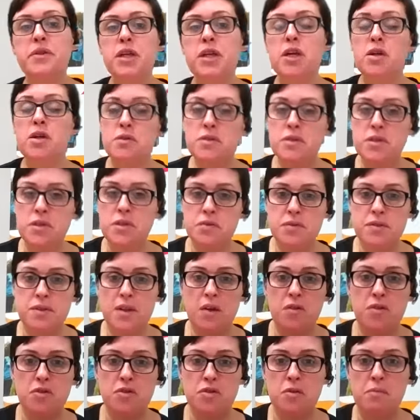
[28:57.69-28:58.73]
the use of
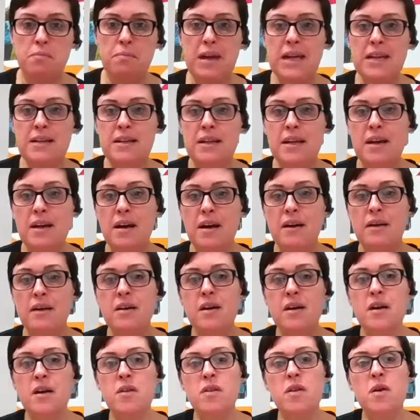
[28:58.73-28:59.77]
social media,
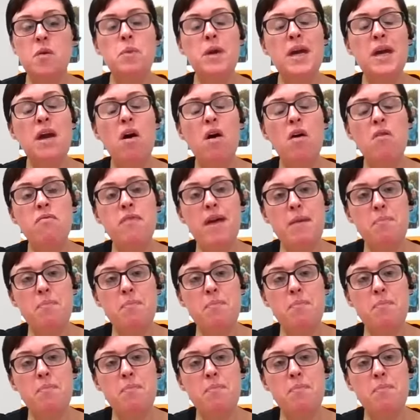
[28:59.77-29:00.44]
that we are